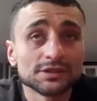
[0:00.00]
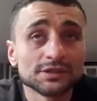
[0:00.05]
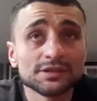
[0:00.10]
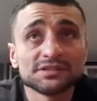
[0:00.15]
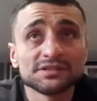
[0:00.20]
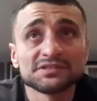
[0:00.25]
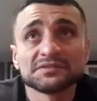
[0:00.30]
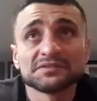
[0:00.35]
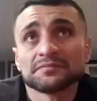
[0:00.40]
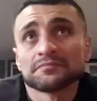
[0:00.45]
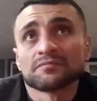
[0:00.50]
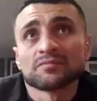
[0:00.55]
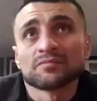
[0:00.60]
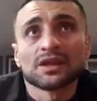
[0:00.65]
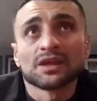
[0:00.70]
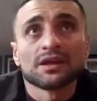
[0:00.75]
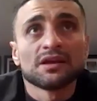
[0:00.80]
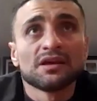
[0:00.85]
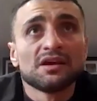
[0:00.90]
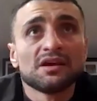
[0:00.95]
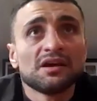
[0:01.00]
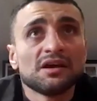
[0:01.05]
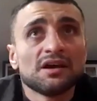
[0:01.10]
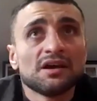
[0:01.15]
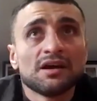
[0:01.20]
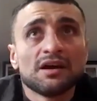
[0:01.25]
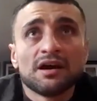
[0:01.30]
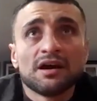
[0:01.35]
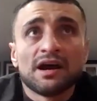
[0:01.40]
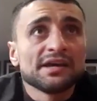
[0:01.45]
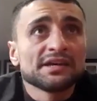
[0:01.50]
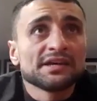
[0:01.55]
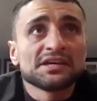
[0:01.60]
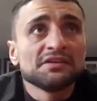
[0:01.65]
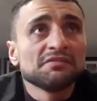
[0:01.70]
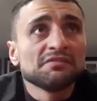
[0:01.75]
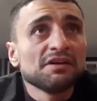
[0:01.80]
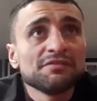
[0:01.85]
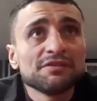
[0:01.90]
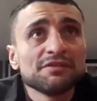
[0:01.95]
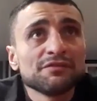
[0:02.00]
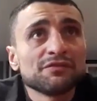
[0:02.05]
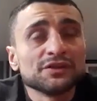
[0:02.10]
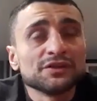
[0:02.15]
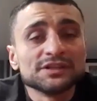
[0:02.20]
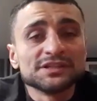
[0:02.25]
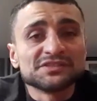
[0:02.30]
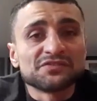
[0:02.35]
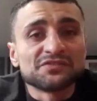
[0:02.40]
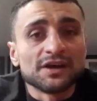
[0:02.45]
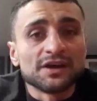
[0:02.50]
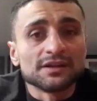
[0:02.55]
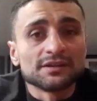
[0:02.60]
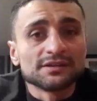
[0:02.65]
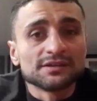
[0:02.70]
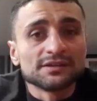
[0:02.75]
Is I give everything this fight.